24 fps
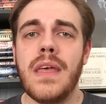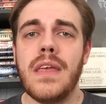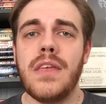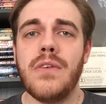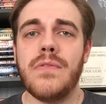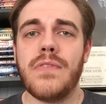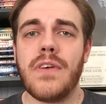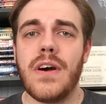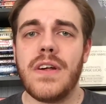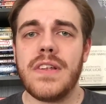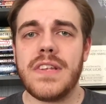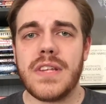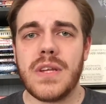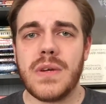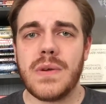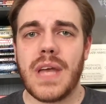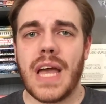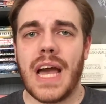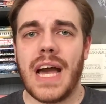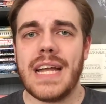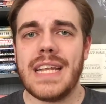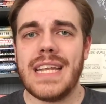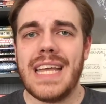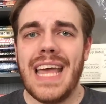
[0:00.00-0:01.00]
You've also
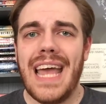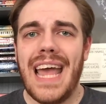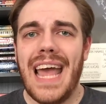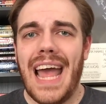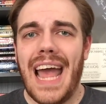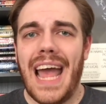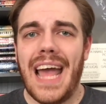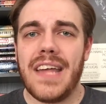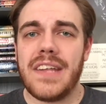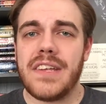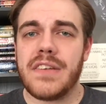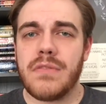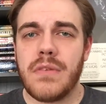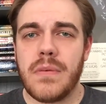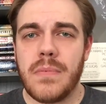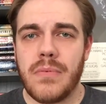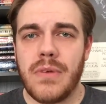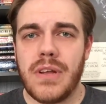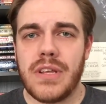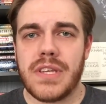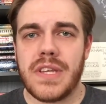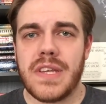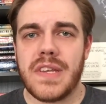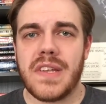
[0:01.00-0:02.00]
got Ezra
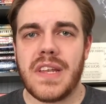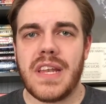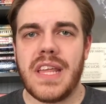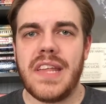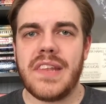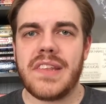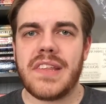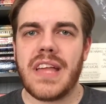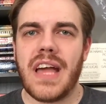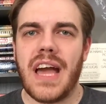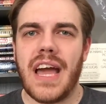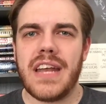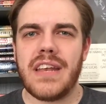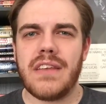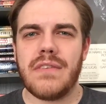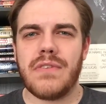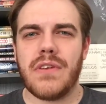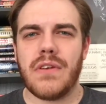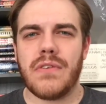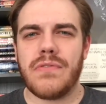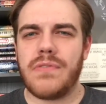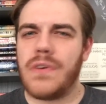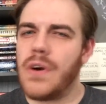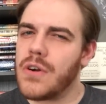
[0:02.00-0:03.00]
Bridges, and he's kind of
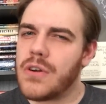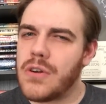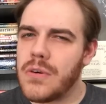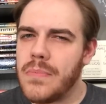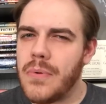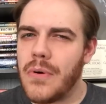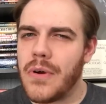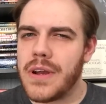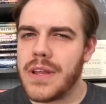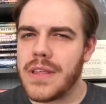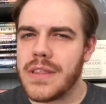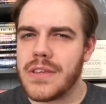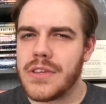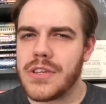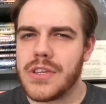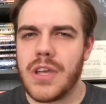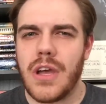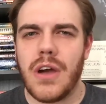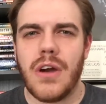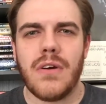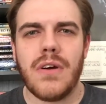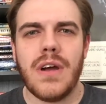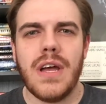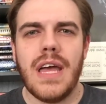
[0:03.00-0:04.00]
your focal point of the
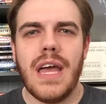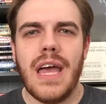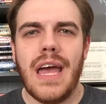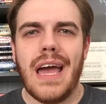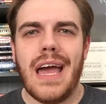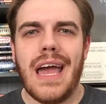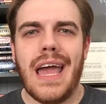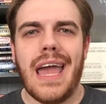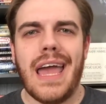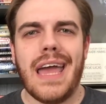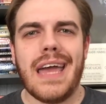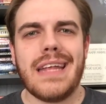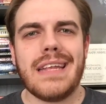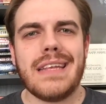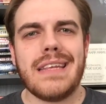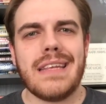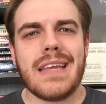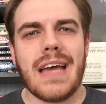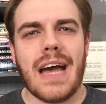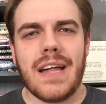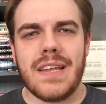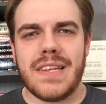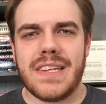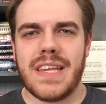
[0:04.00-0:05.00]
show.
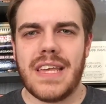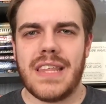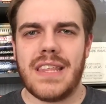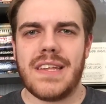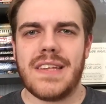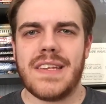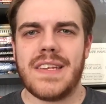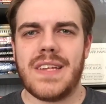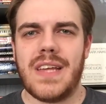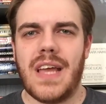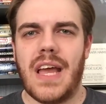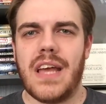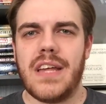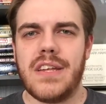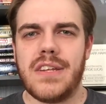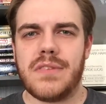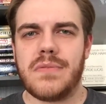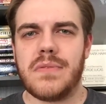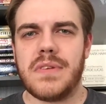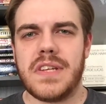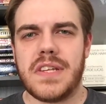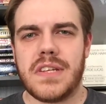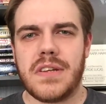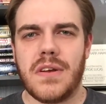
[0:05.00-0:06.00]
And I'll say this,
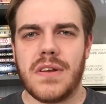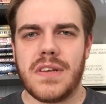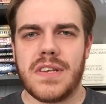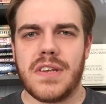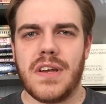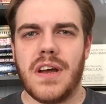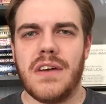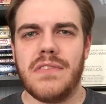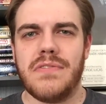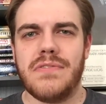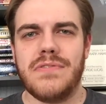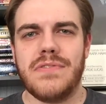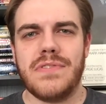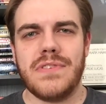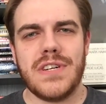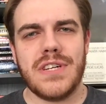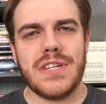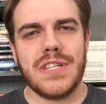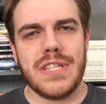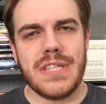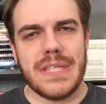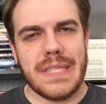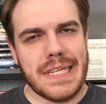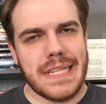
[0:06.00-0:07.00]
Ezra starts off a
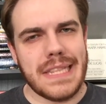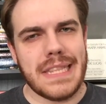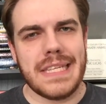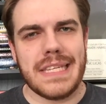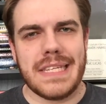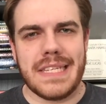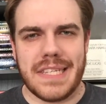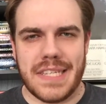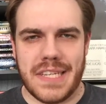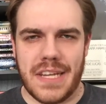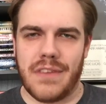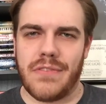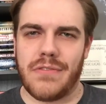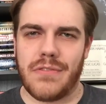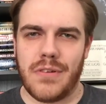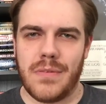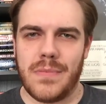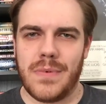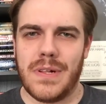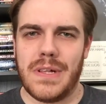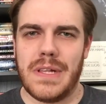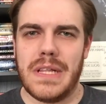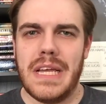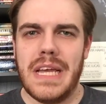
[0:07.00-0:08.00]
little
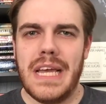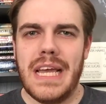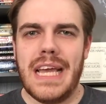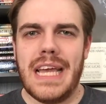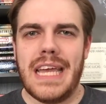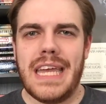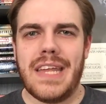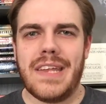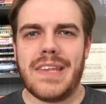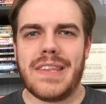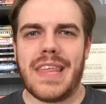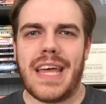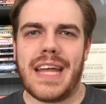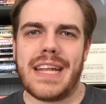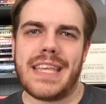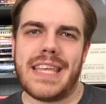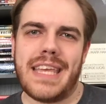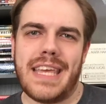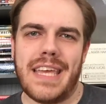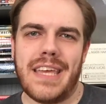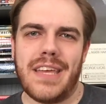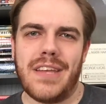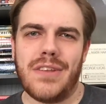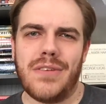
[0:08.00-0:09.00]
insufferable. He's that
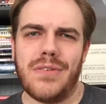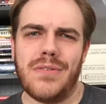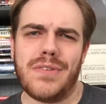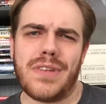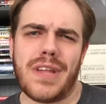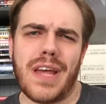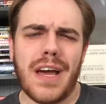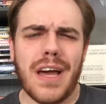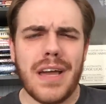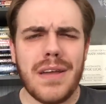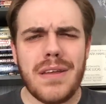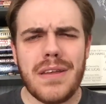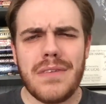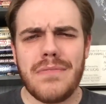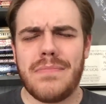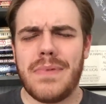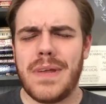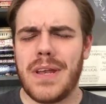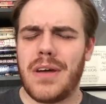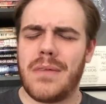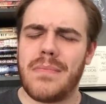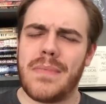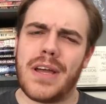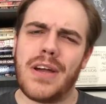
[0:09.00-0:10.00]
kid who's, I've
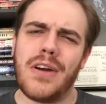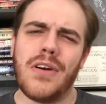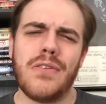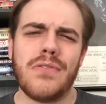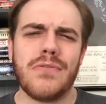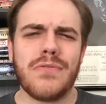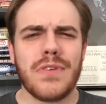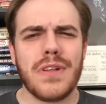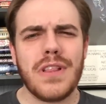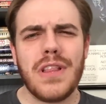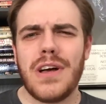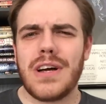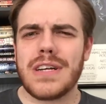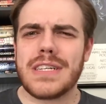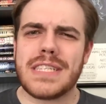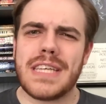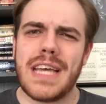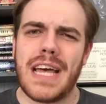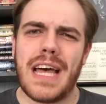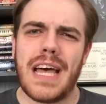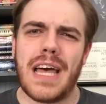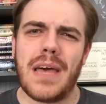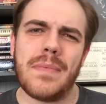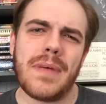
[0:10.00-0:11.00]
been on my own for a long
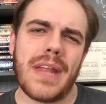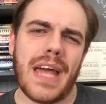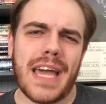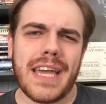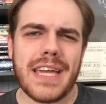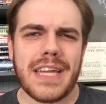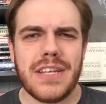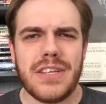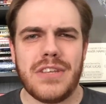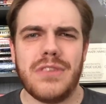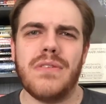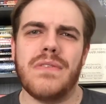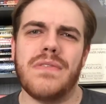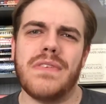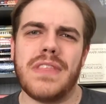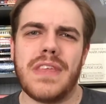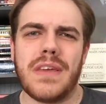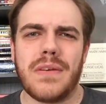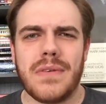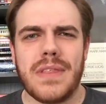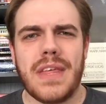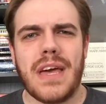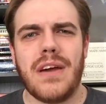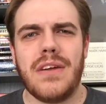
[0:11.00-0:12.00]
time, and I can do
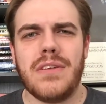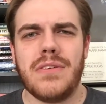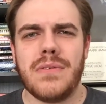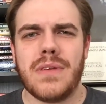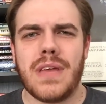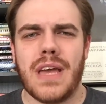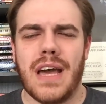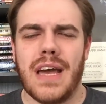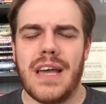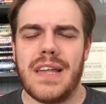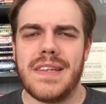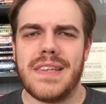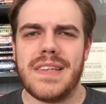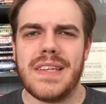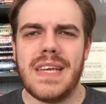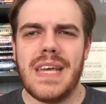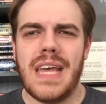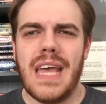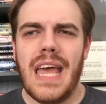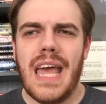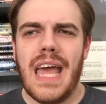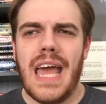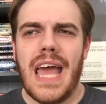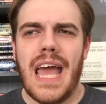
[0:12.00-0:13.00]
everything without you guys.
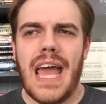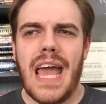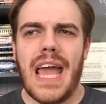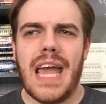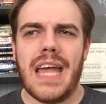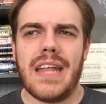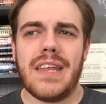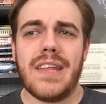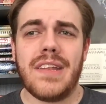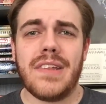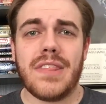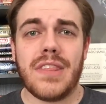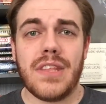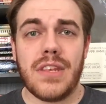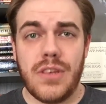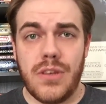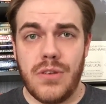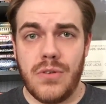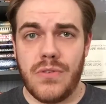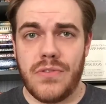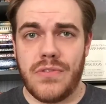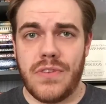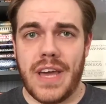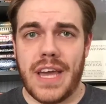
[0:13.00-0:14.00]
And he's the
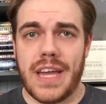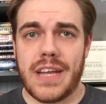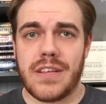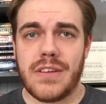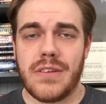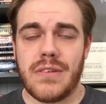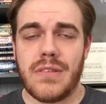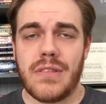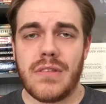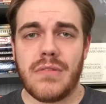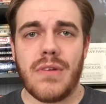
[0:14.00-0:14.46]
new factor.